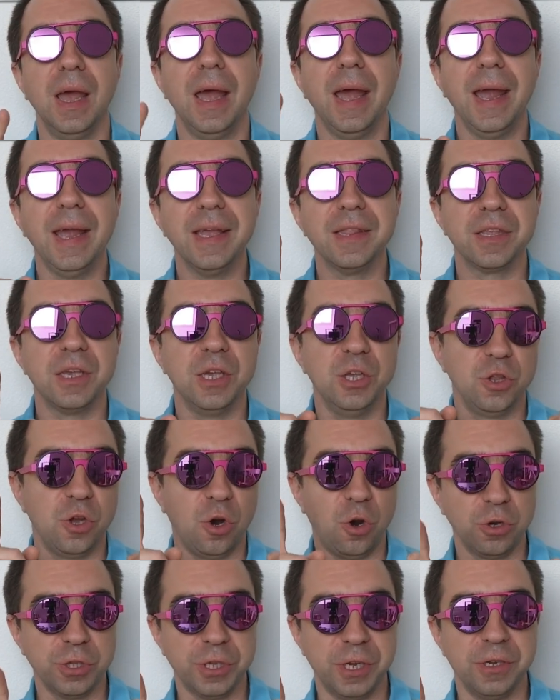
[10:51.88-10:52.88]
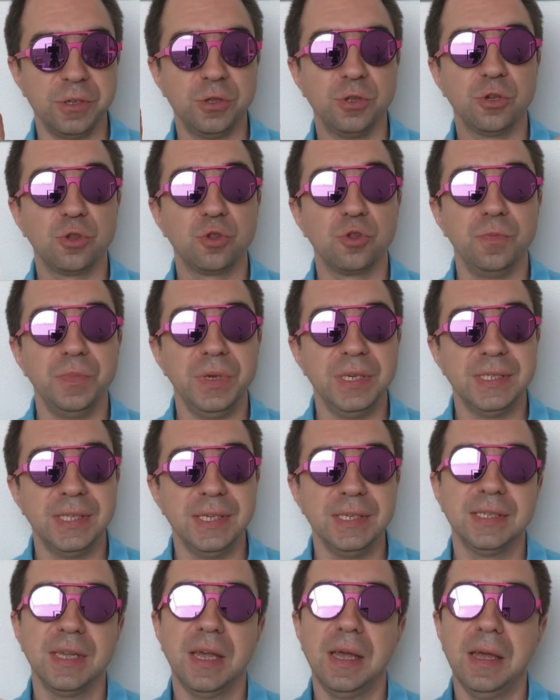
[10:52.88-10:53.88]
And in order not to miss
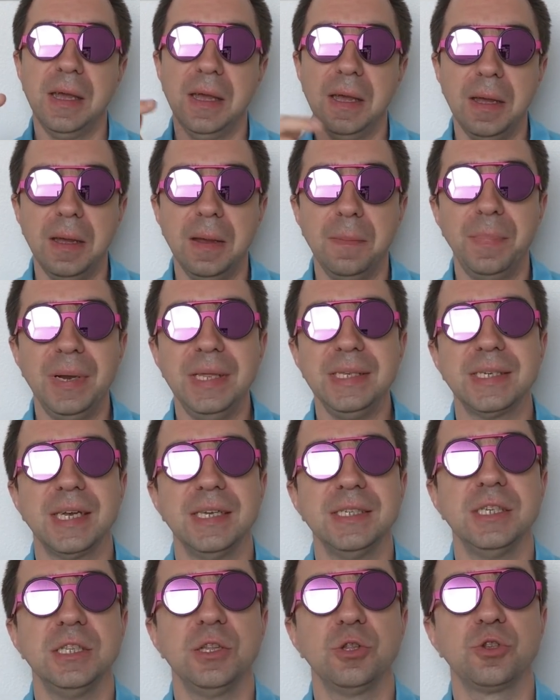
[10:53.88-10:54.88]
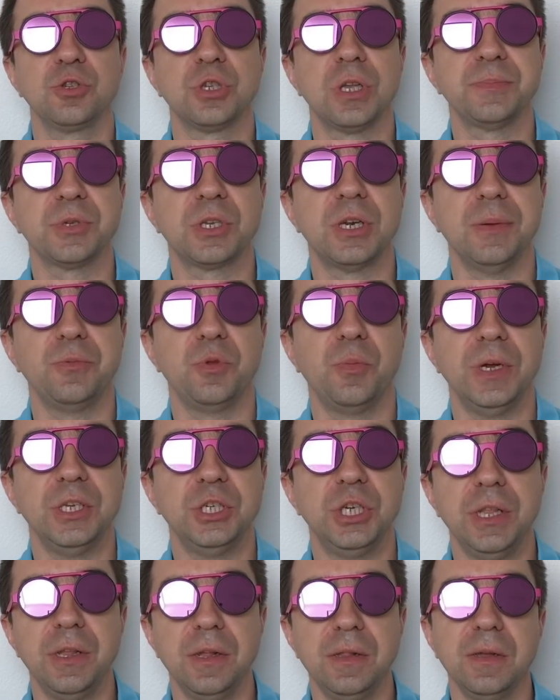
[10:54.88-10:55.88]
this, please consider to subscribe to my
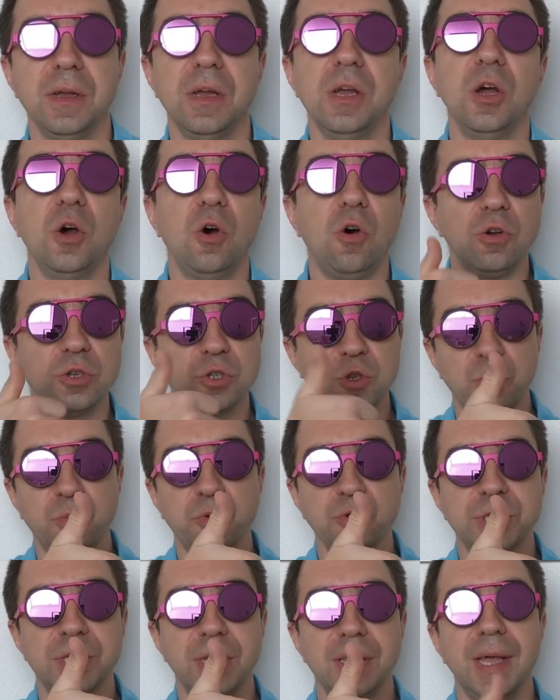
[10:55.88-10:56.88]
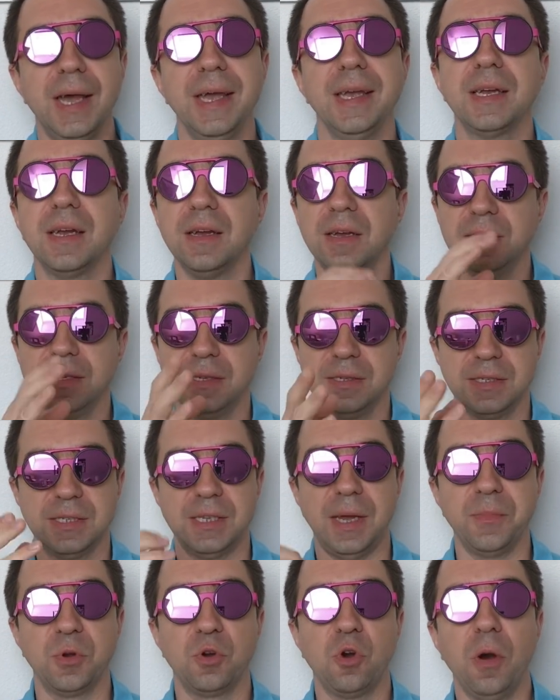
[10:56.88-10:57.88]
channel, also put the like,
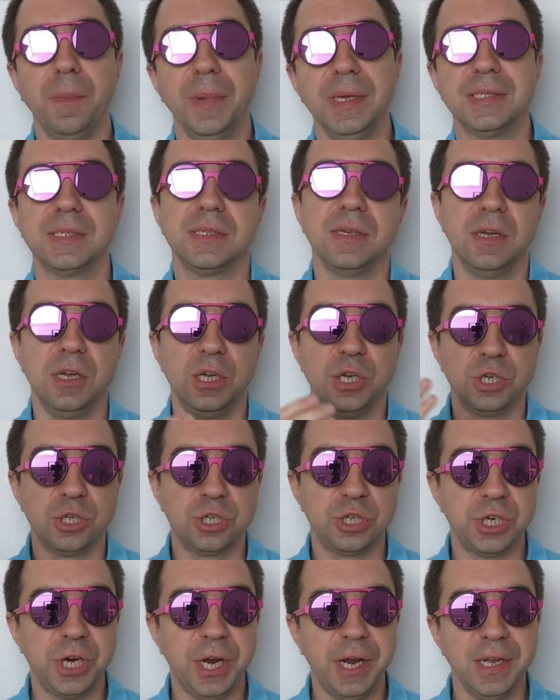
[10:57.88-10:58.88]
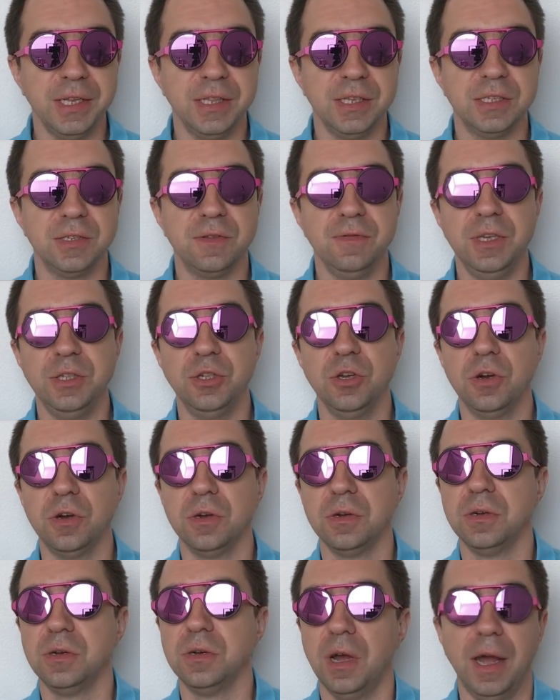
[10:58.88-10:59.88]
some comments, share this
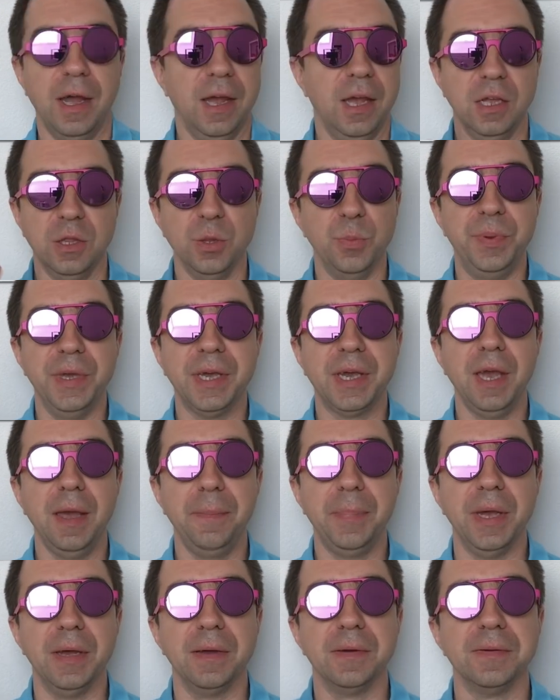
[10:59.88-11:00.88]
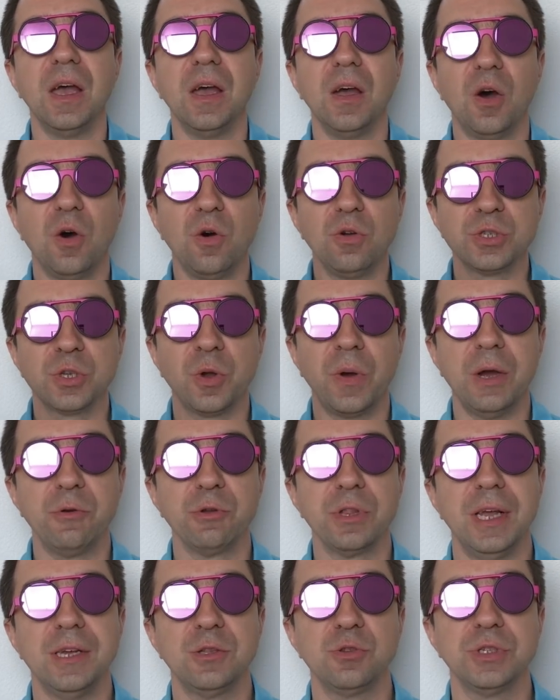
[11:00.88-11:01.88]
video and be happy. Also, I
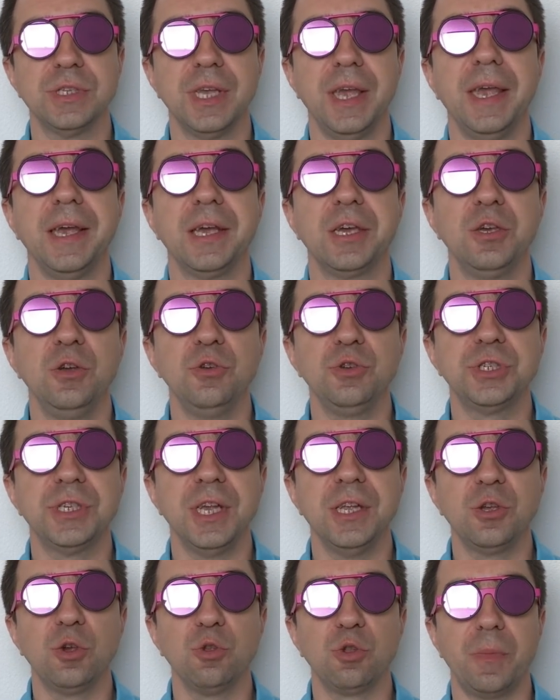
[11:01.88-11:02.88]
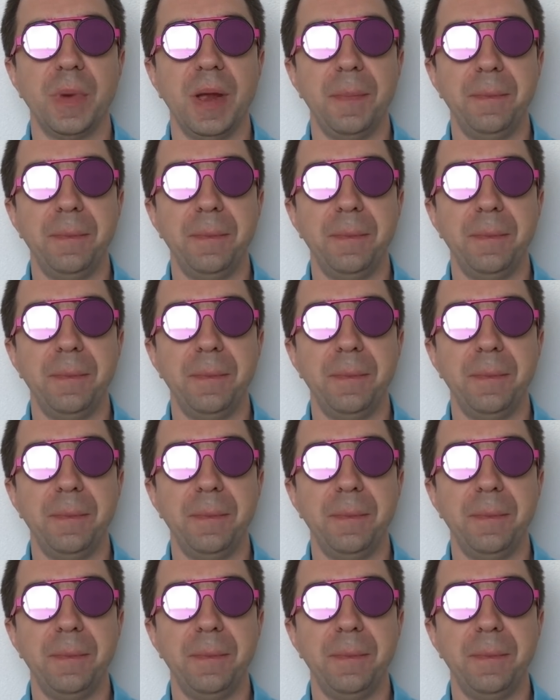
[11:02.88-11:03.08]
would like to say a huge thank you to my